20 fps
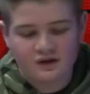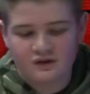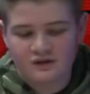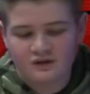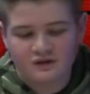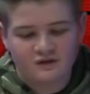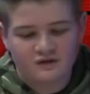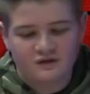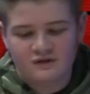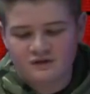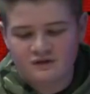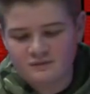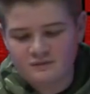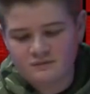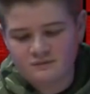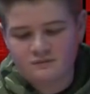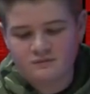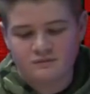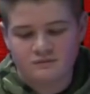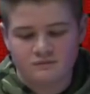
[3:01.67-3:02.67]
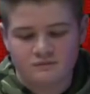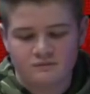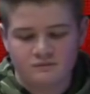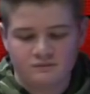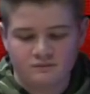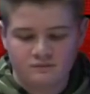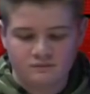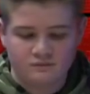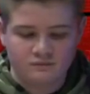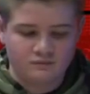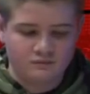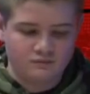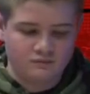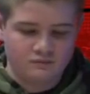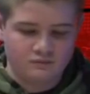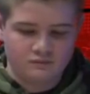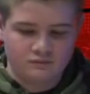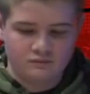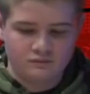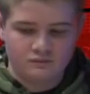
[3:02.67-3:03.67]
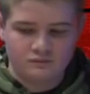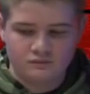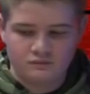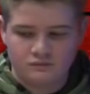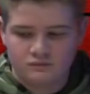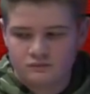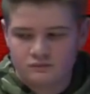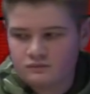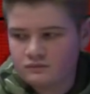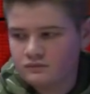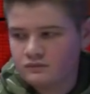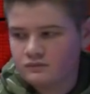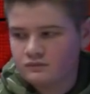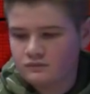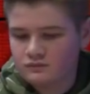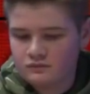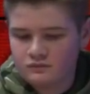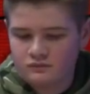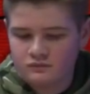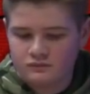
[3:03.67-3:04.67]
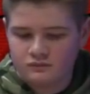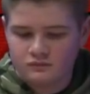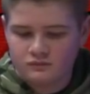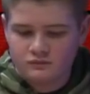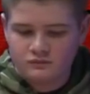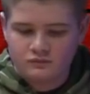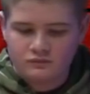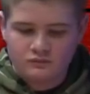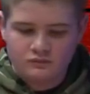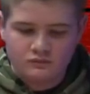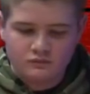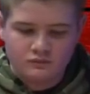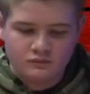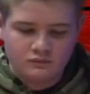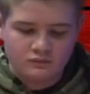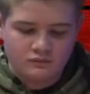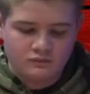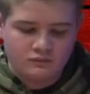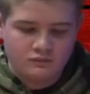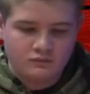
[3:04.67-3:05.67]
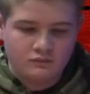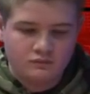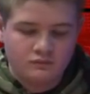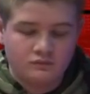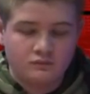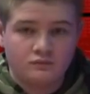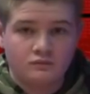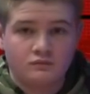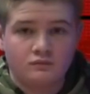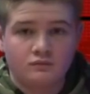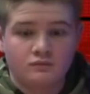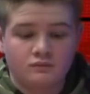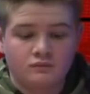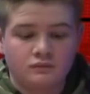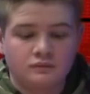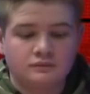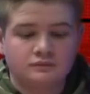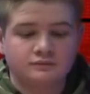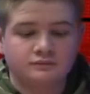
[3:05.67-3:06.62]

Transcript: [no speech]